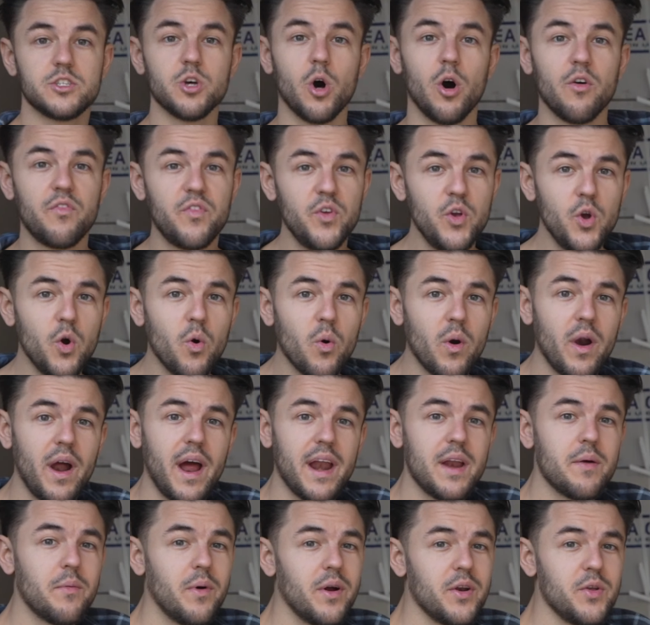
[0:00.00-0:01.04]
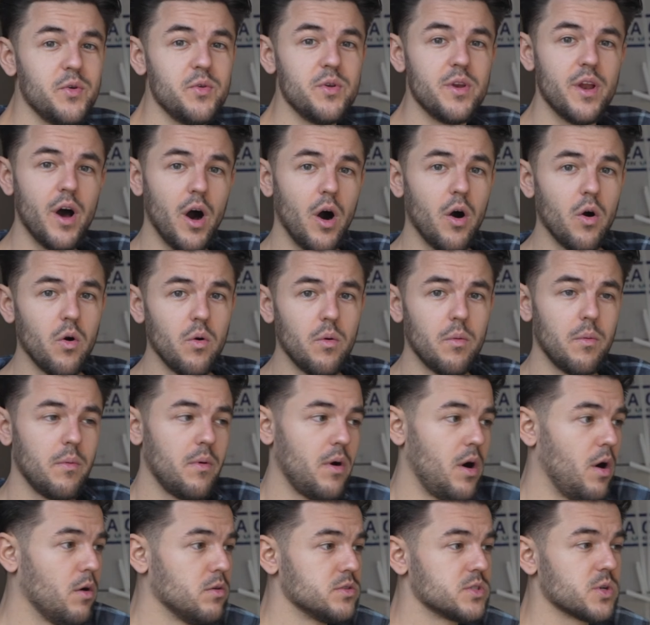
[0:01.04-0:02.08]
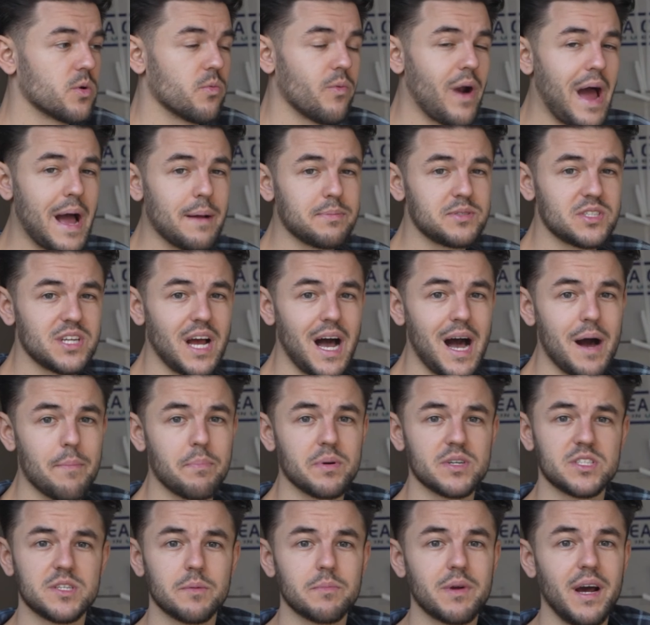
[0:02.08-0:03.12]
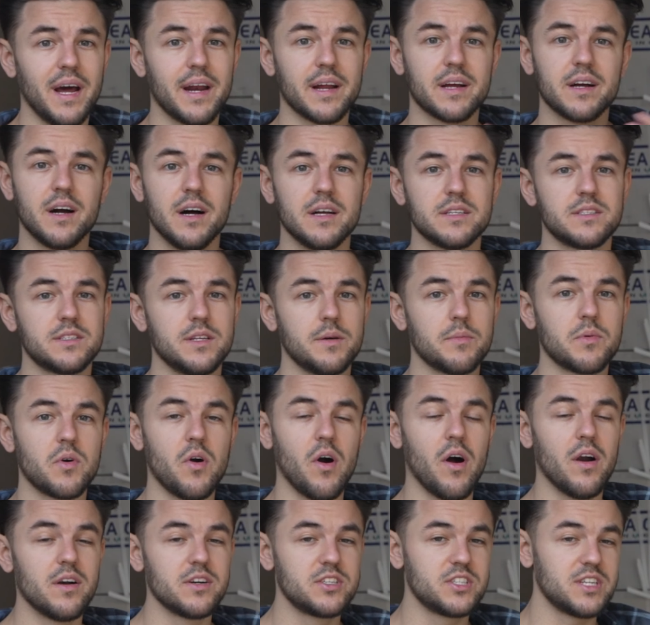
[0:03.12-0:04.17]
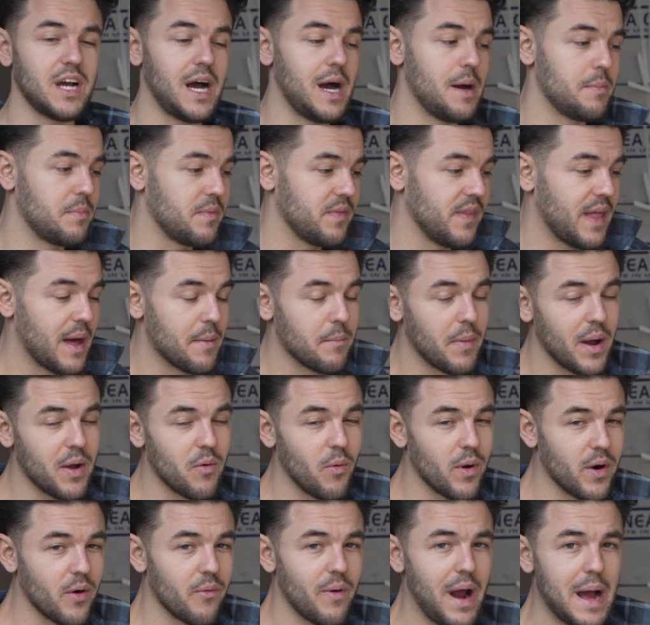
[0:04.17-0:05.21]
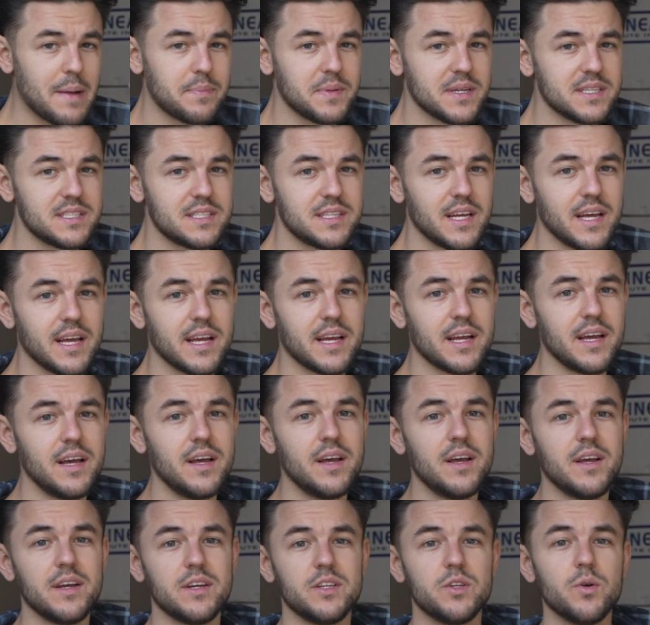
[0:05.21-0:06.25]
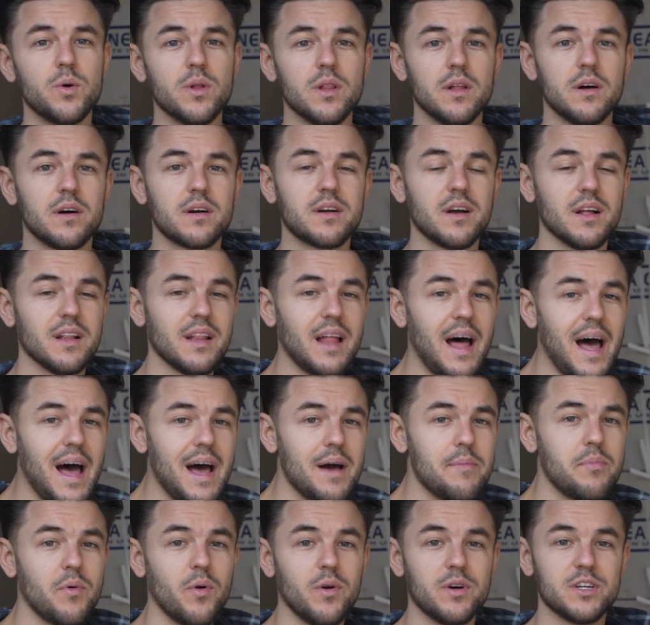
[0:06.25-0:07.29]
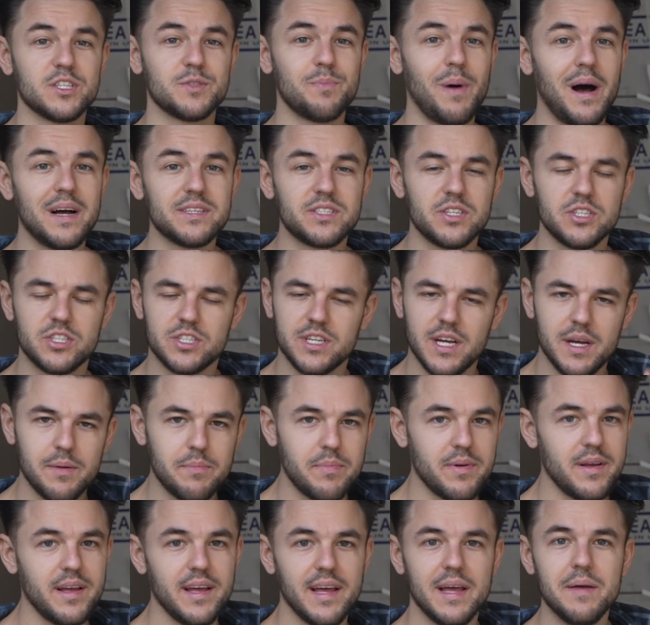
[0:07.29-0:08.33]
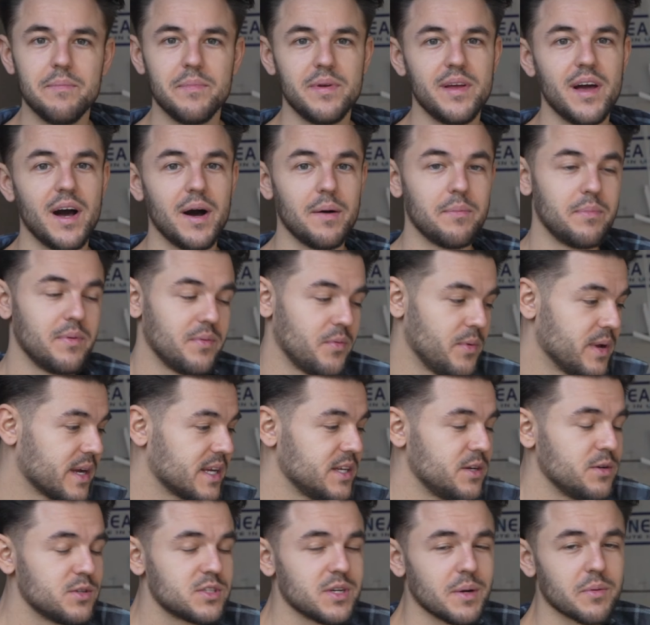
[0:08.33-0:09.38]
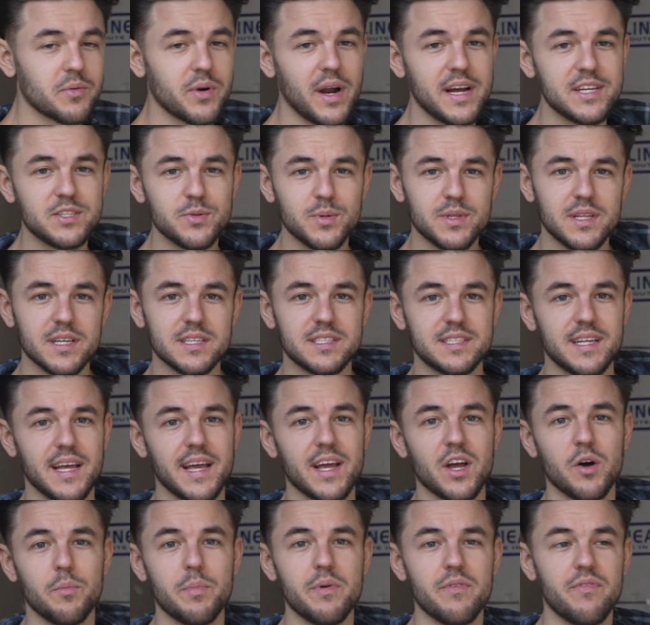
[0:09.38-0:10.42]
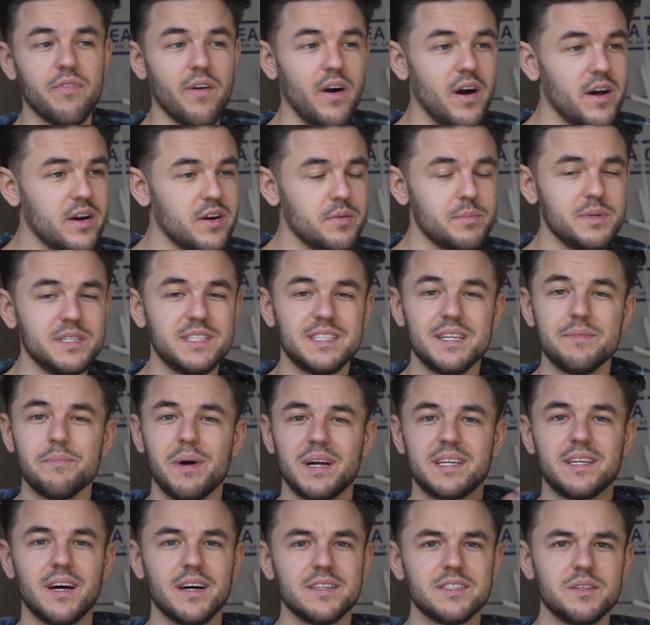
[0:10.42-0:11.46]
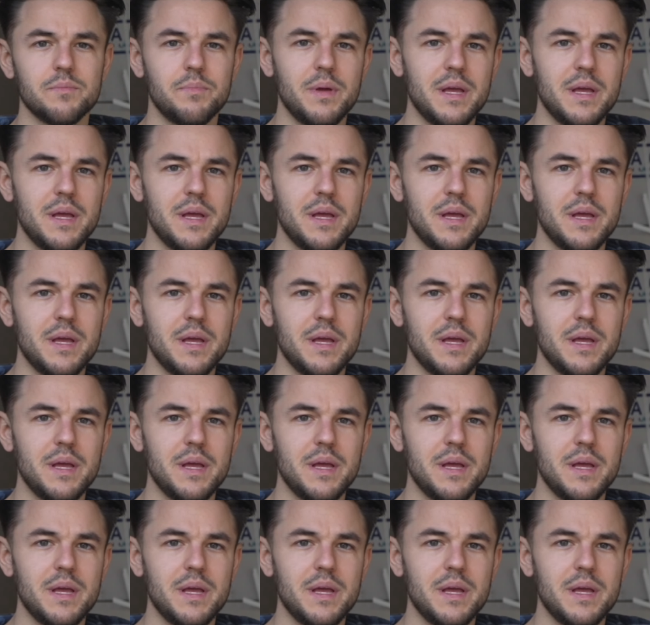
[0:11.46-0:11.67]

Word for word: So if you or anyone you know owns a wrap shop or some kind of custom car shop that might wanna wrap this thing, do a little collab or a sponsorship, hit me up. We can do something crazy with this thing. It'll be fun. It'll be seen by tons of